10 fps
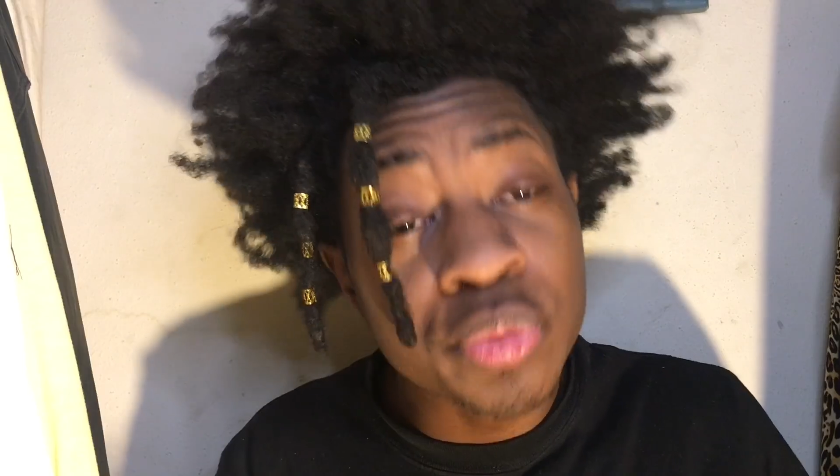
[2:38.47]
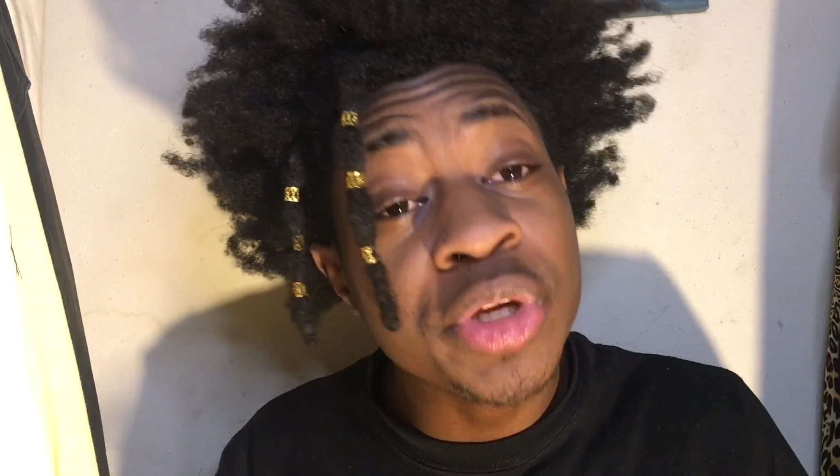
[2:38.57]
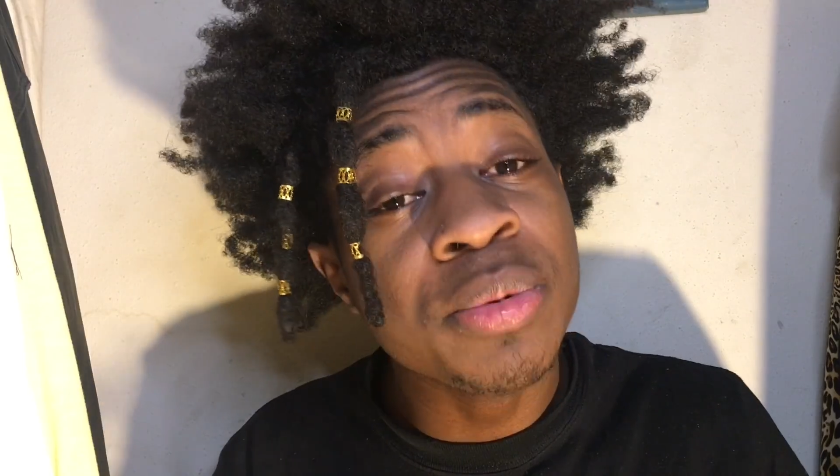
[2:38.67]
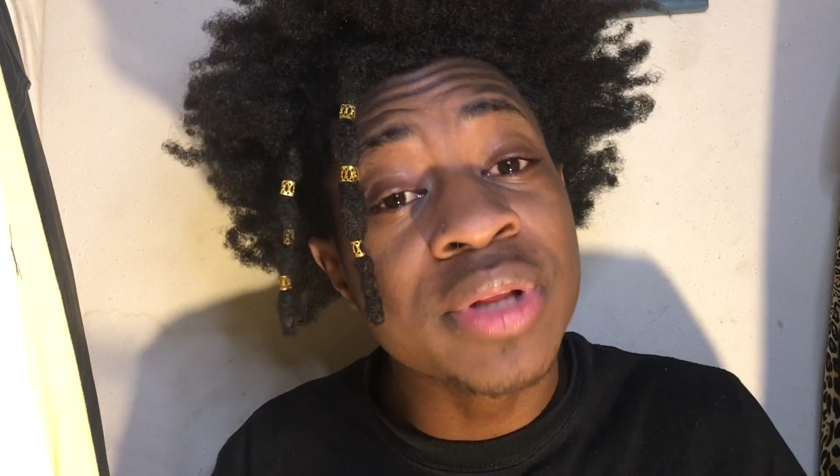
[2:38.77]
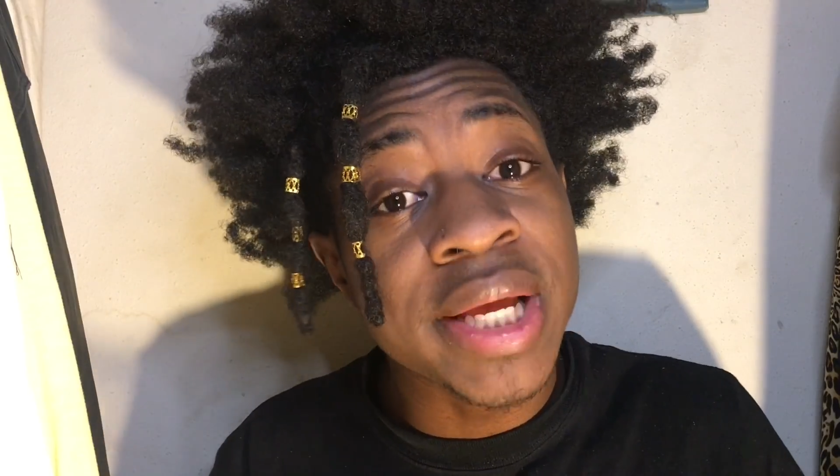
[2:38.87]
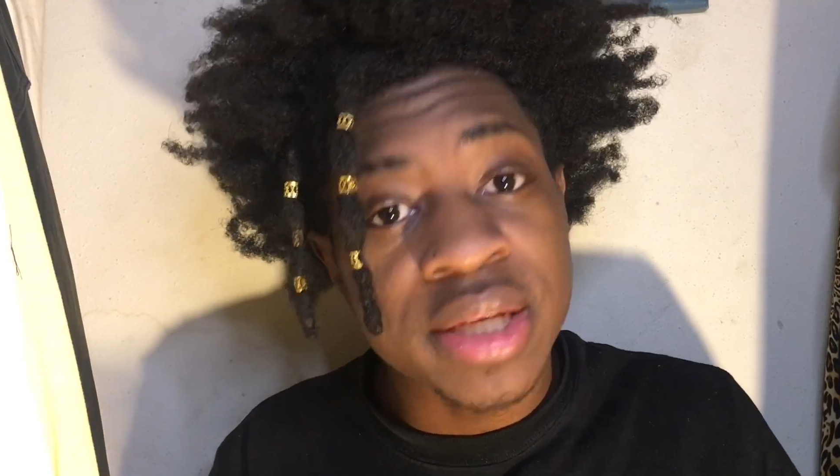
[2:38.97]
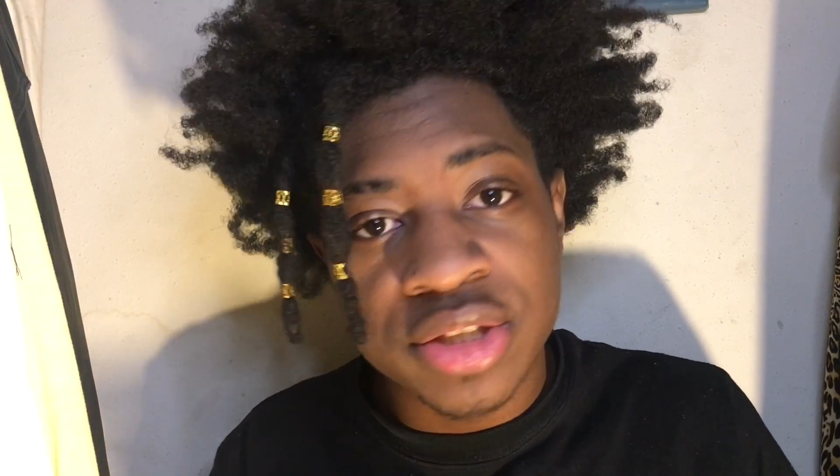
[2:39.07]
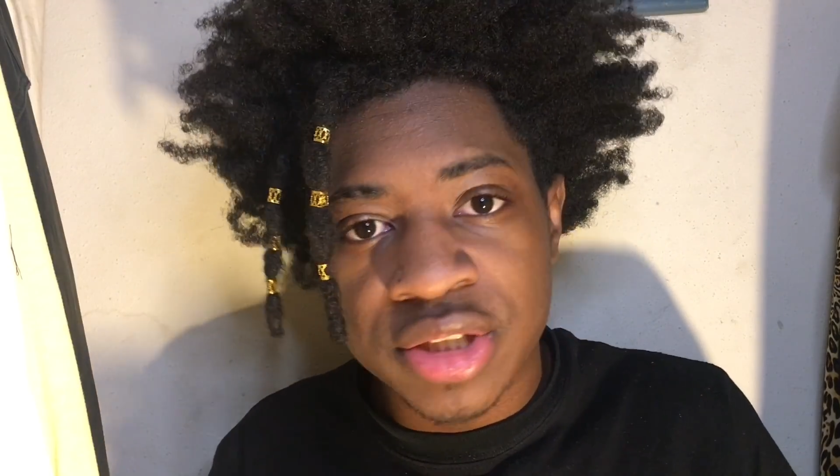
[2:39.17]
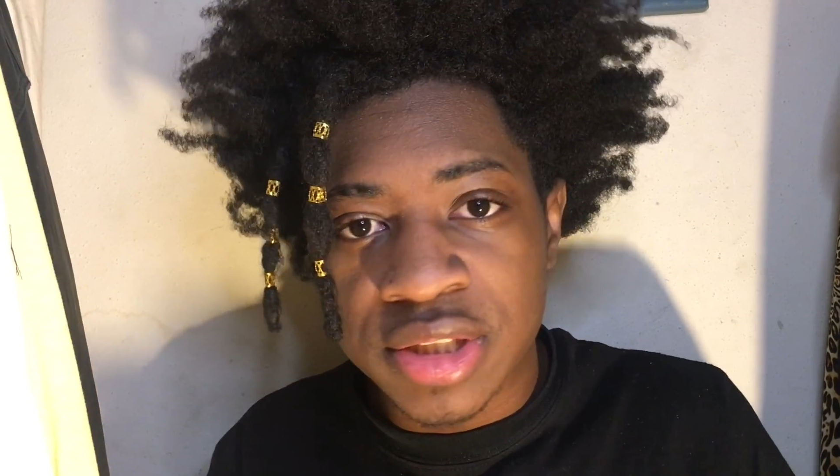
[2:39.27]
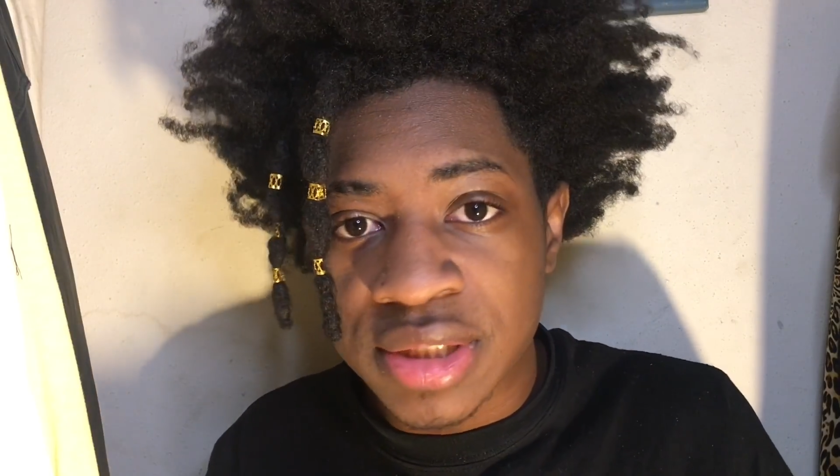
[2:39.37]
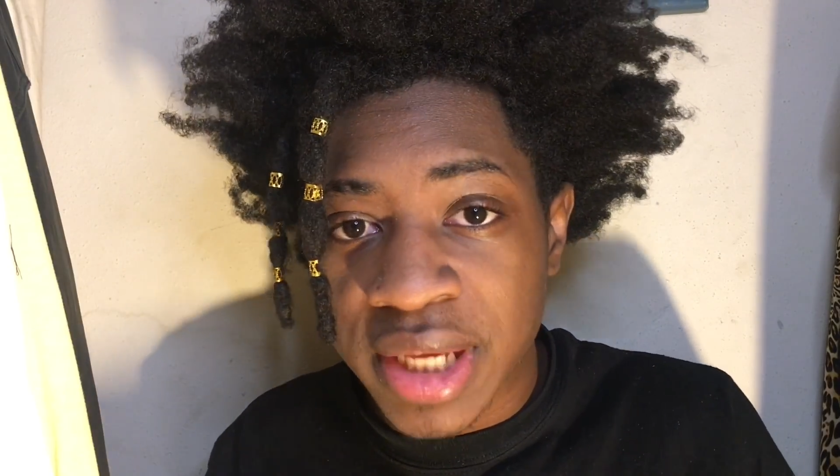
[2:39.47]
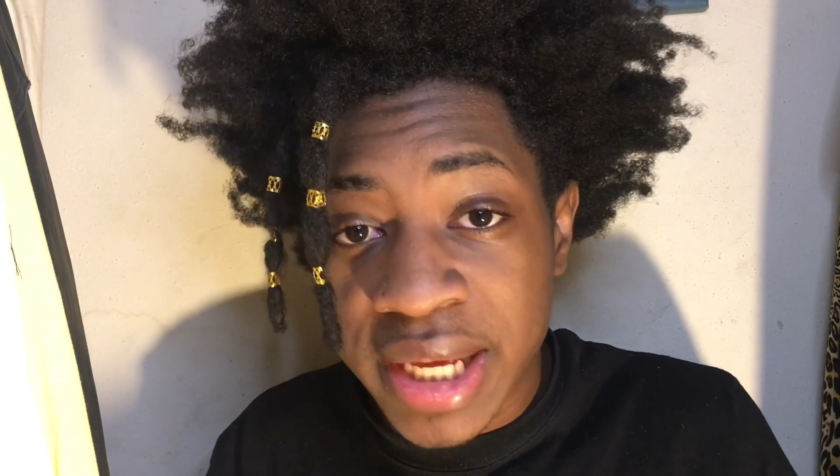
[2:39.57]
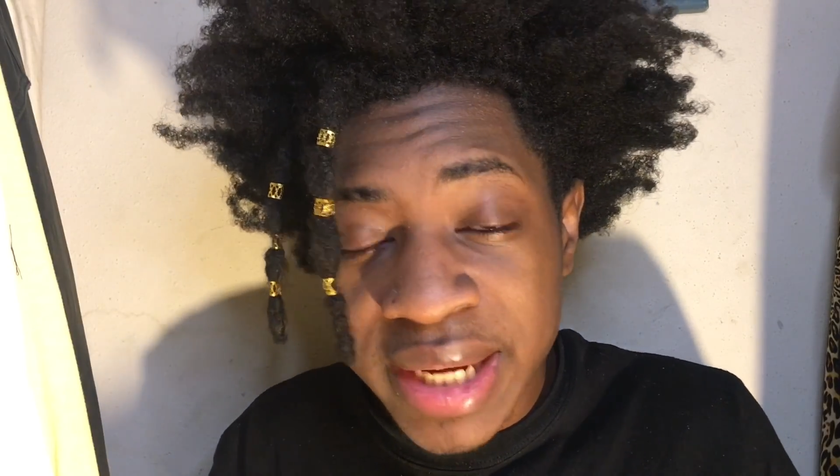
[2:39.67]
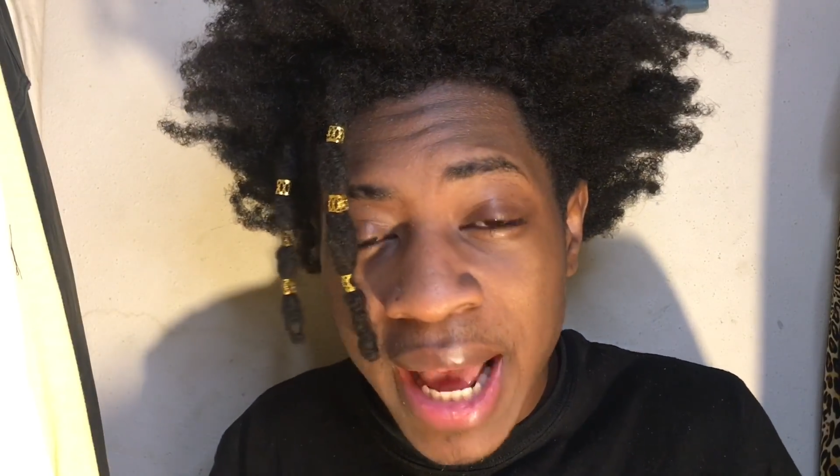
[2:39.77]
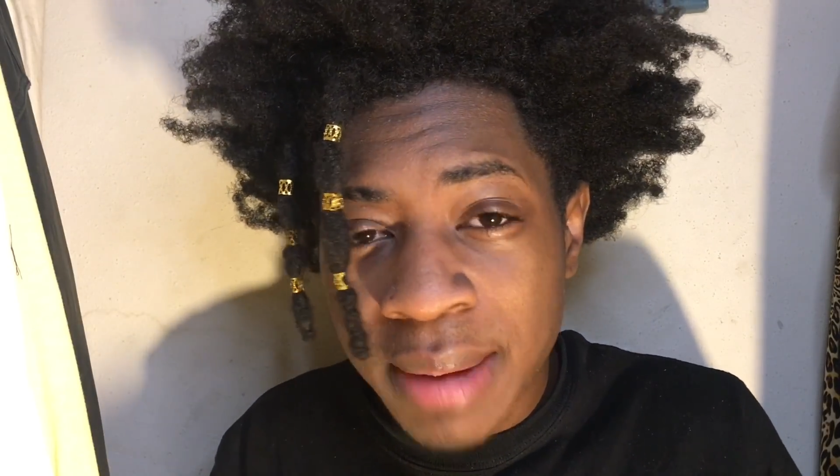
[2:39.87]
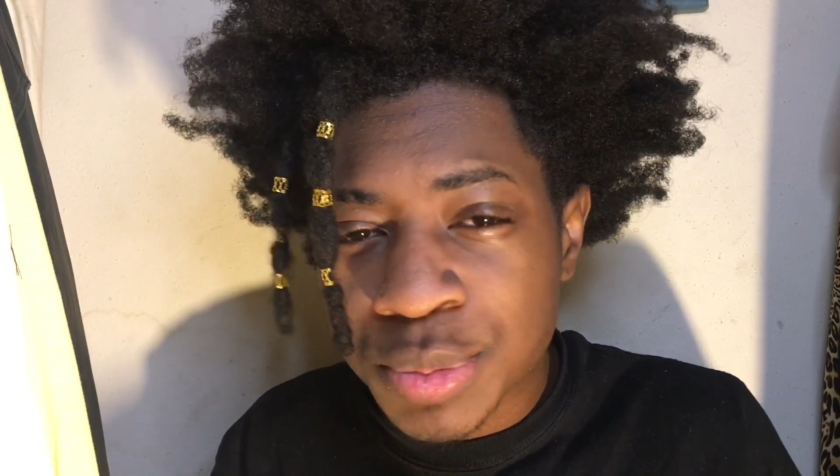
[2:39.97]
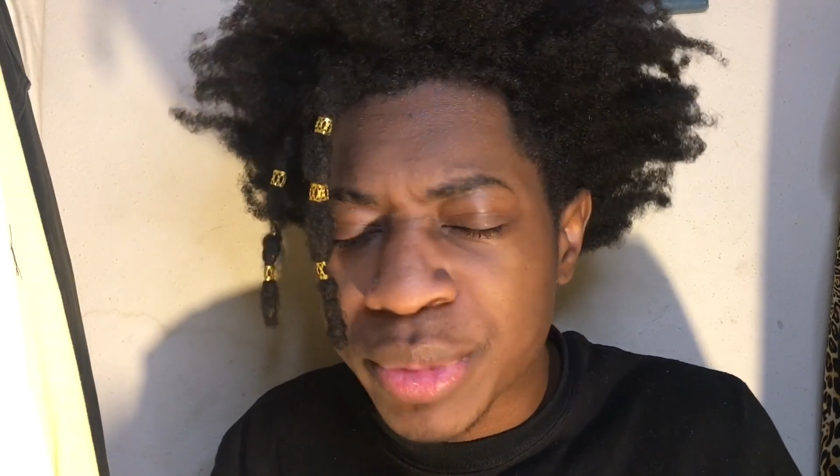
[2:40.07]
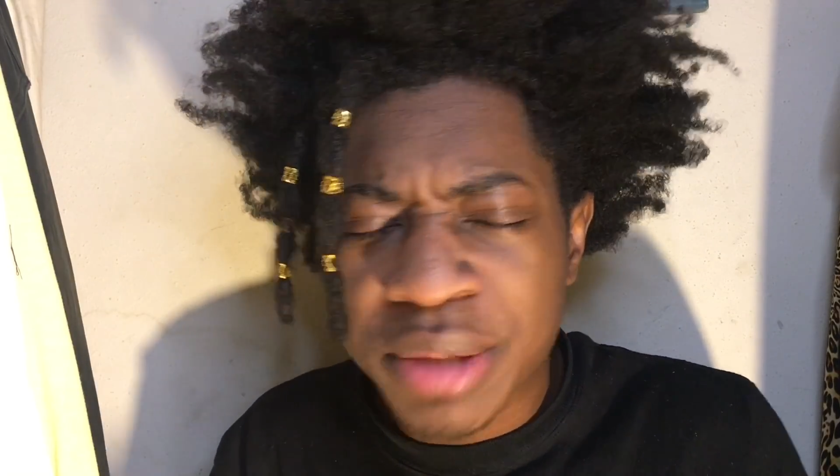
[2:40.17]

people think she's kidnapped,